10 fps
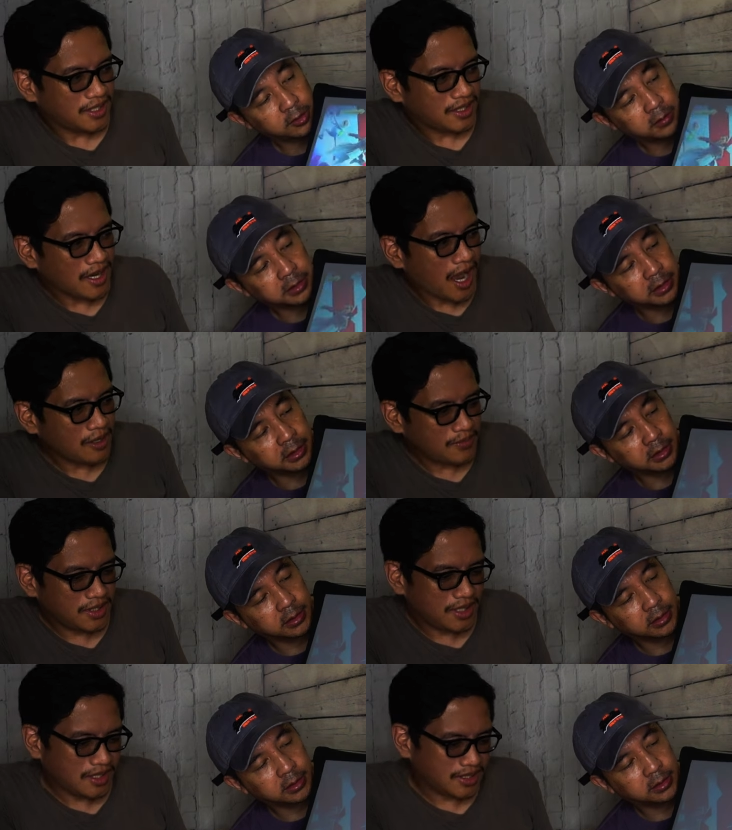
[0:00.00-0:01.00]
Speaker 1: Which How come
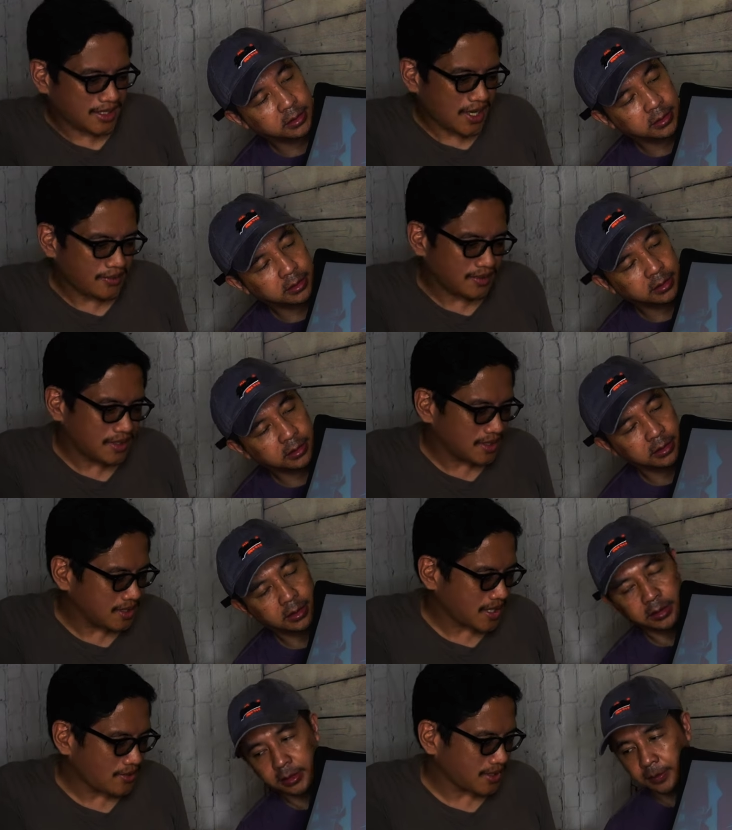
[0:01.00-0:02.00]
the uh, sound
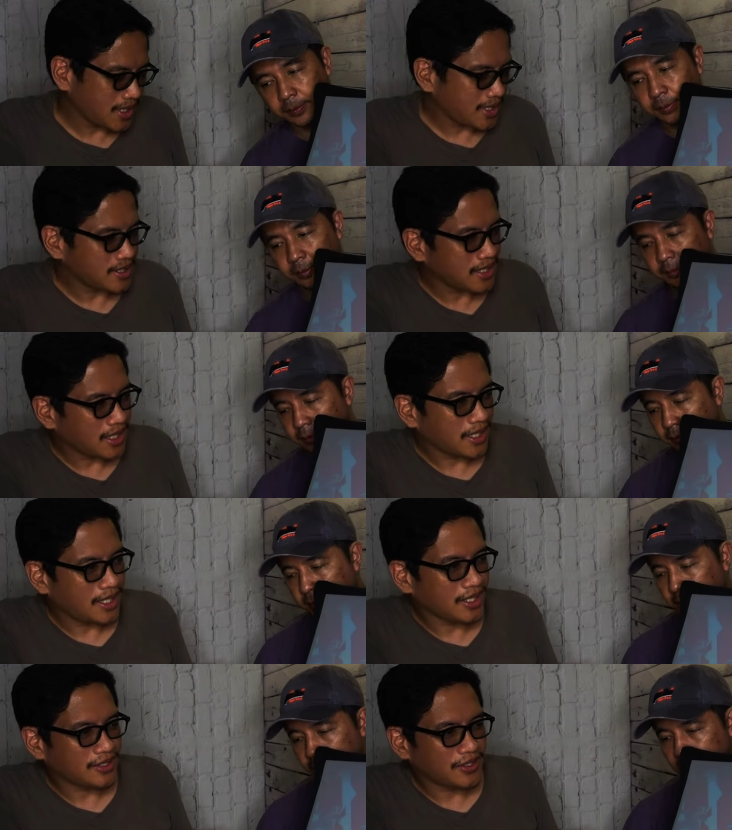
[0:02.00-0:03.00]
sounds like it's like
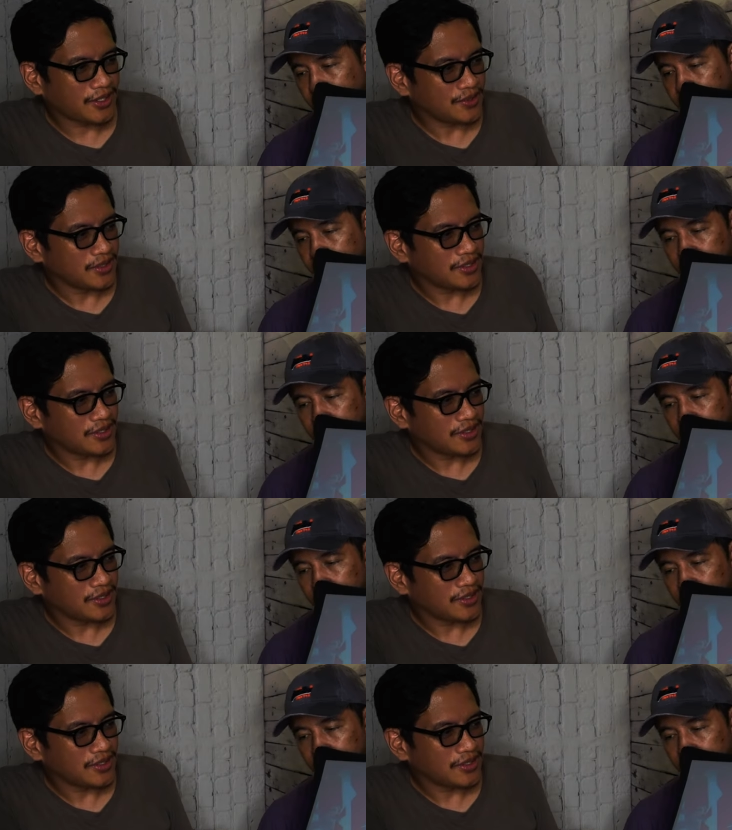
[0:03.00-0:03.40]
electrocuted?